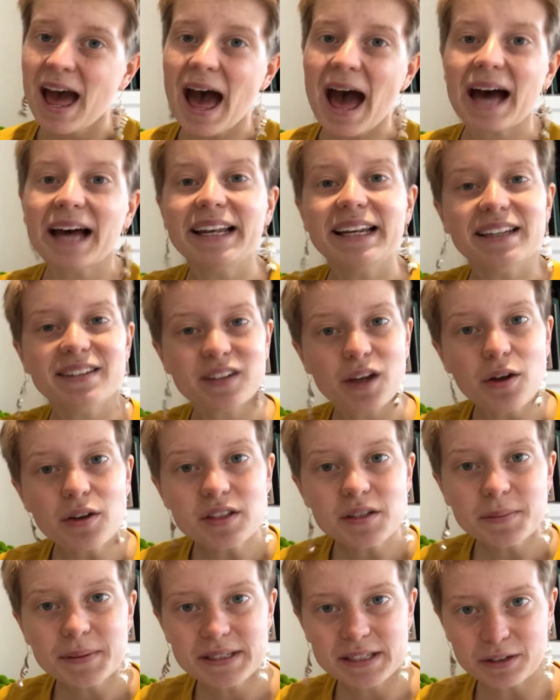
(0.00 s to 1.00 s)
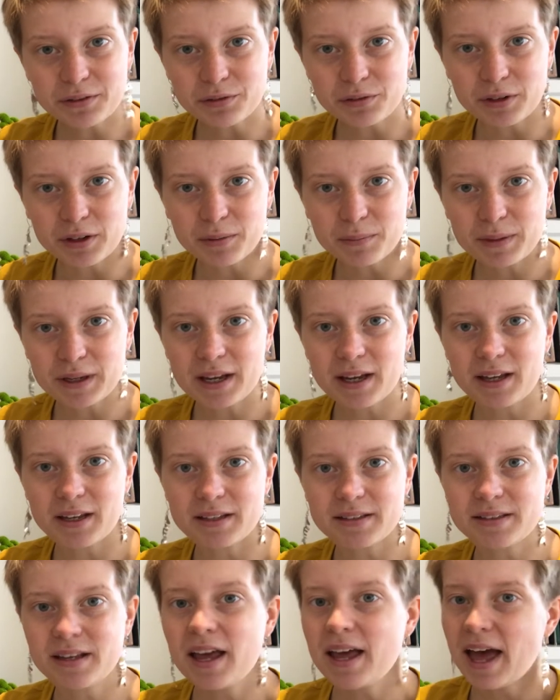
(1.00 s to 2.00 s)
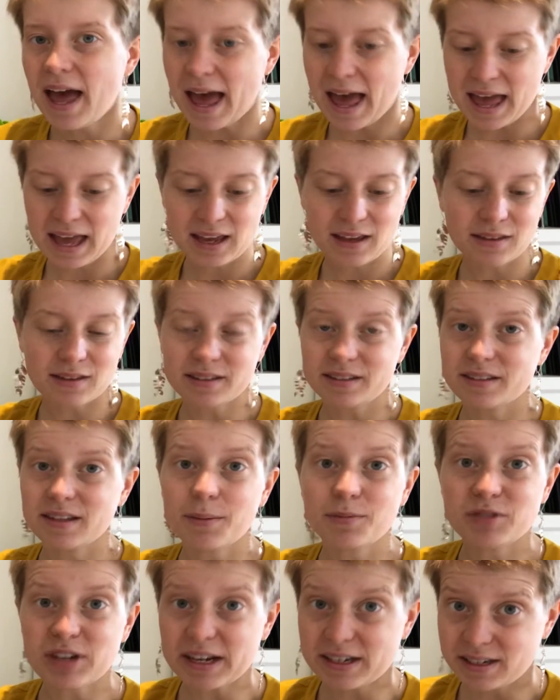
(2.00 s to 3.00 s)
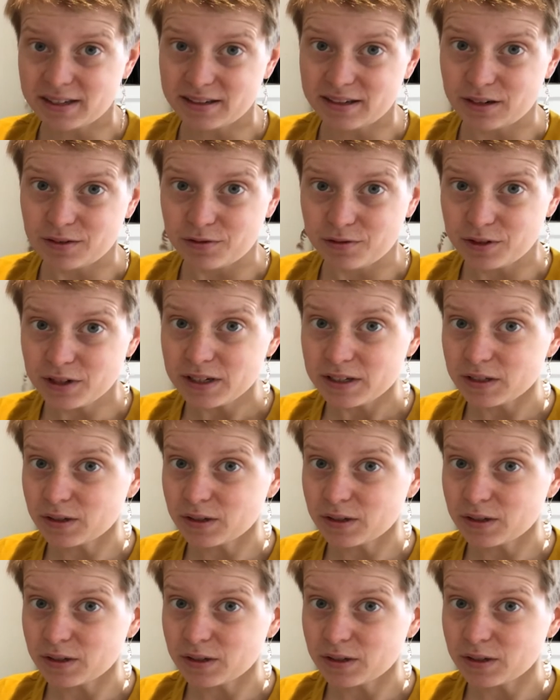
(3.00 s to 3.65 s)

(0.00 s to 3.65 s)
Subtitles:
and it's going to be different because the subject is different,